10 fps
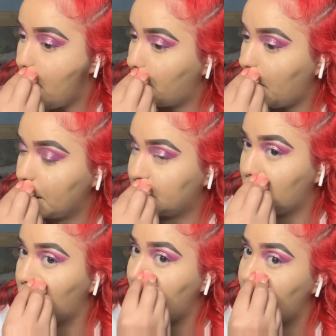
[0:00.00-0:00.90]
But
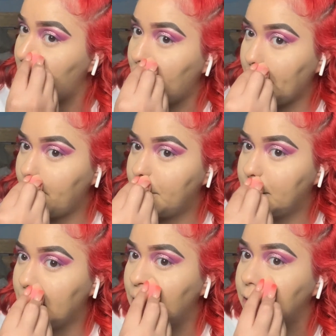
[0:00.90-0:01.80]
now that I am
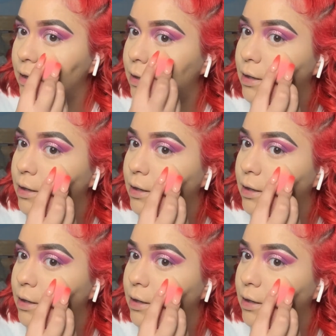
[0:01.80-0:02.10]
done